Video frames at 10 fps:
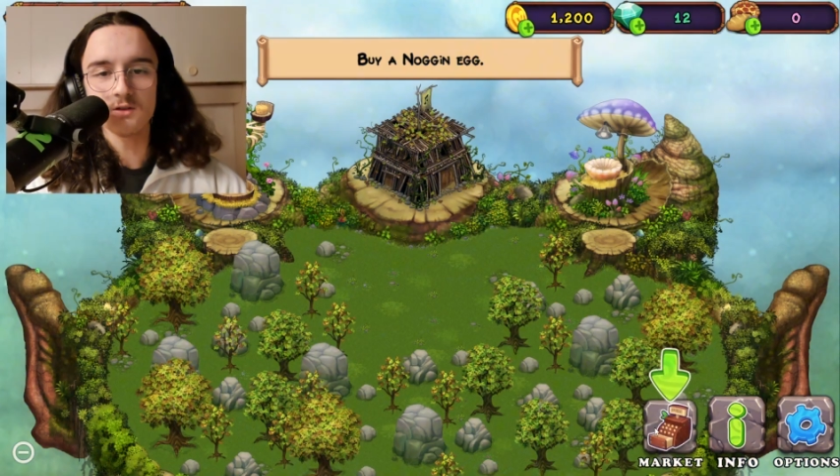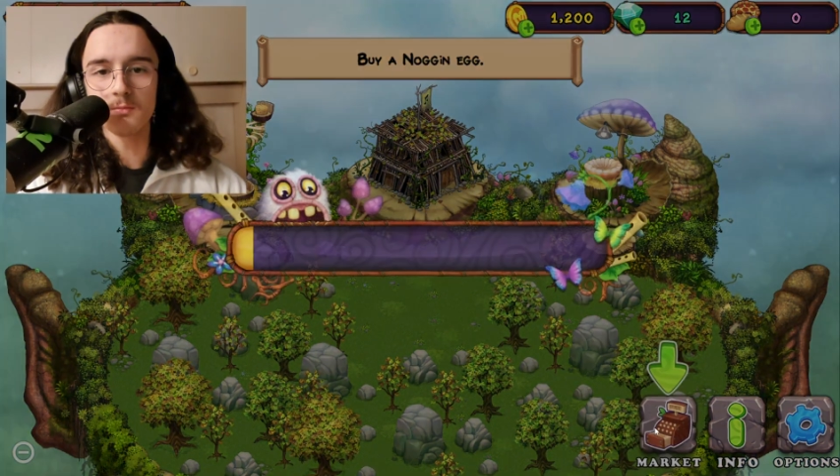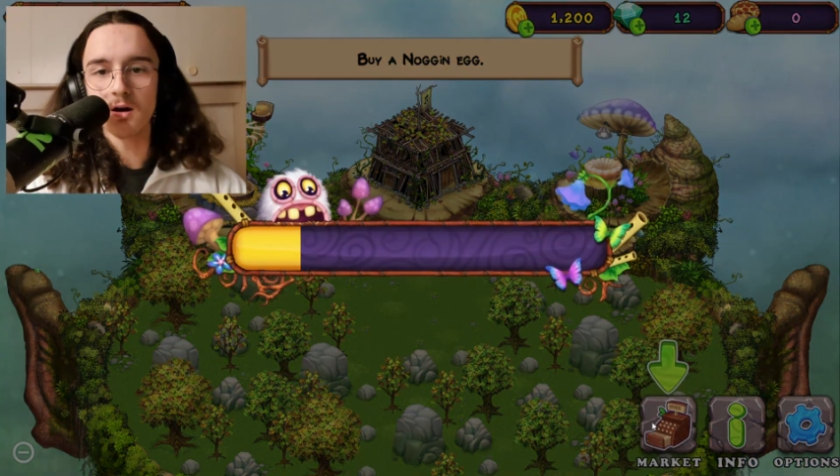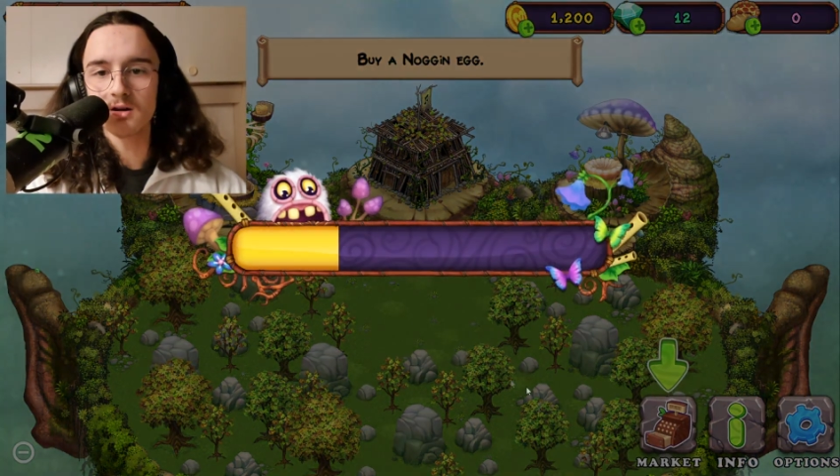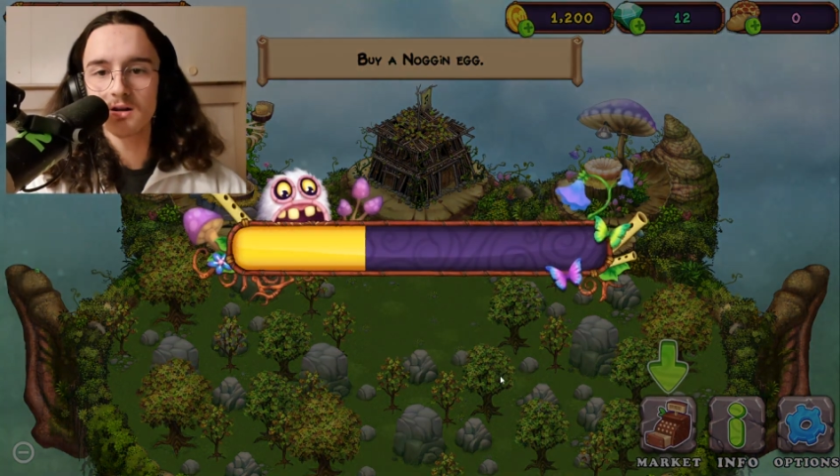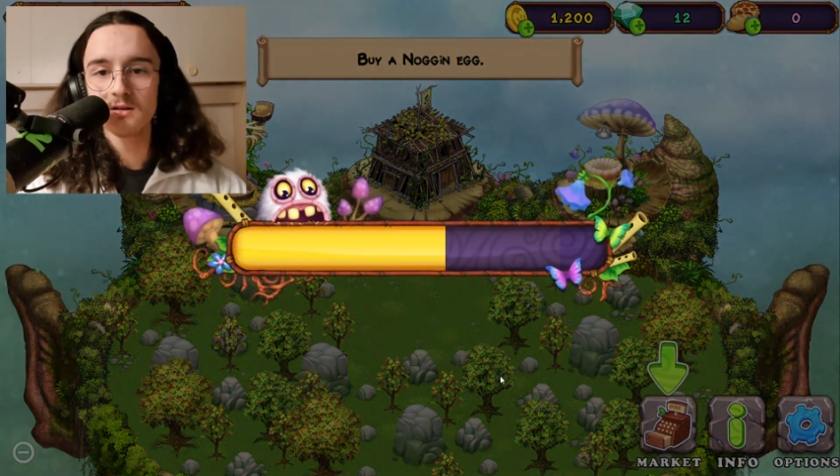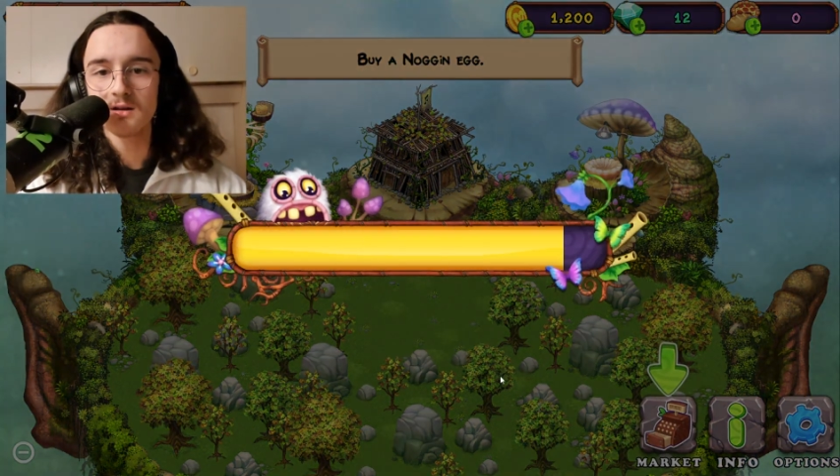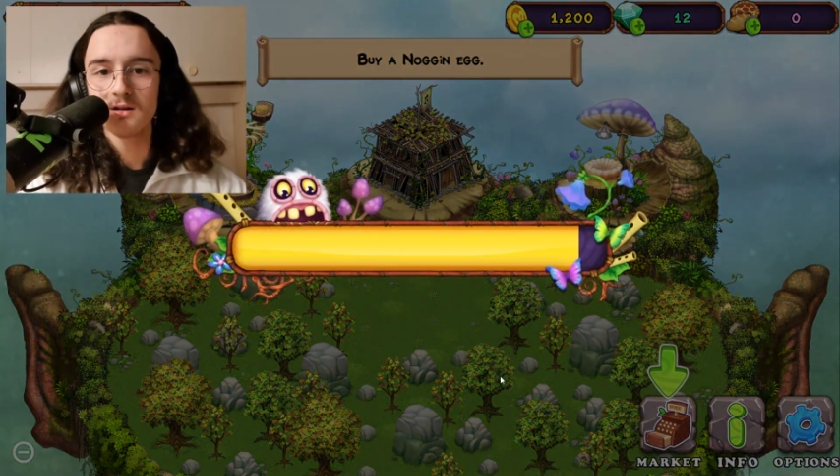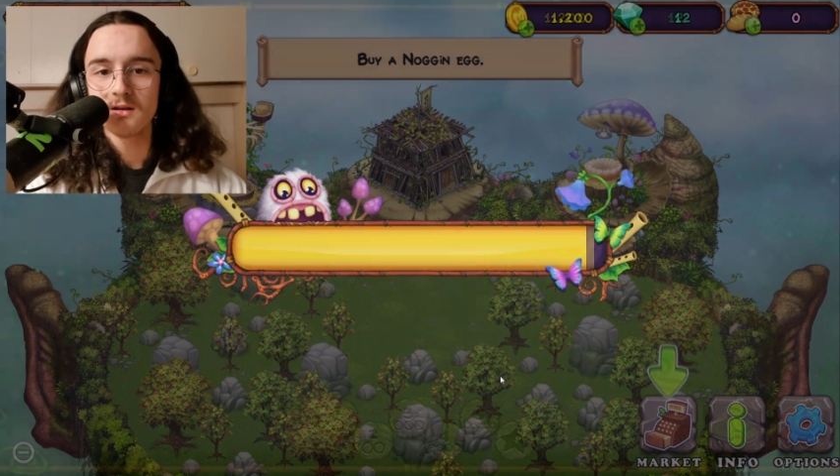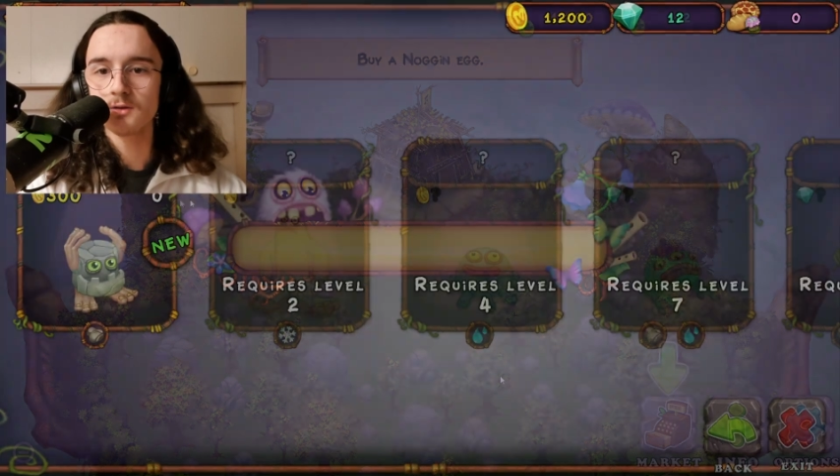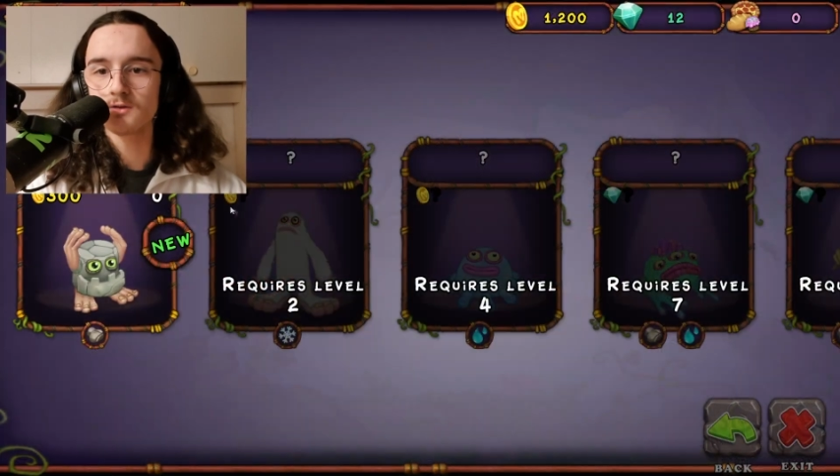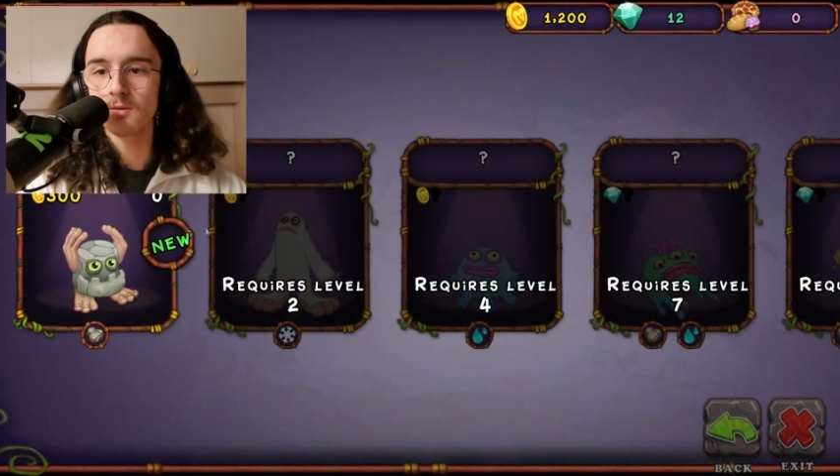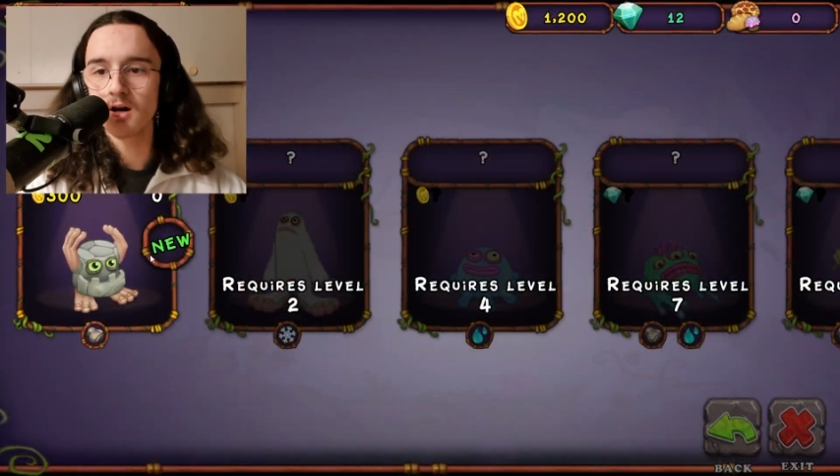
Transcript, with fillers: go to the market, go to